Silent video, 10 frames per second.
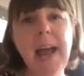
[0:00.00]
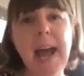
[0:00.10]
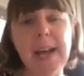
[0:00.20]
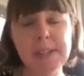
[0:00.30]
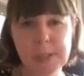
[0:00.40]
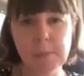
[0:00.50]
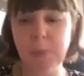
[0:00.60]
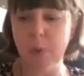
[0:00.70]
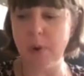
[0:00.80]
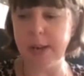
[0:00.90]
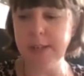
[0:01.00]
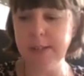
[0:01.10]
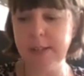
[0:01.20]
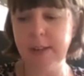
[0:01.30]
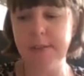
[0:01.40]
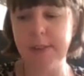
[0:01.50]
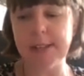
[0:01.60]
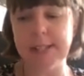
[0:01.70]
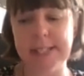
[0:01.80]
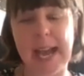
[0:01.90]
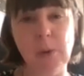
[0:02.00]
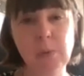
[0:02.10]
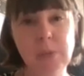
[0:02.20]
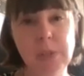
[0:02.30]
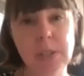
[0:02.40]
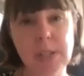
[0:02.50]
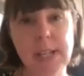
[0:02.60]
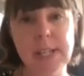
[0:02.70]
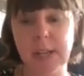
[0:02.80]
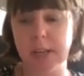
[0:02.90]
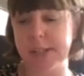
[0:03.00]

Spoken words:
at some point that doubt is going to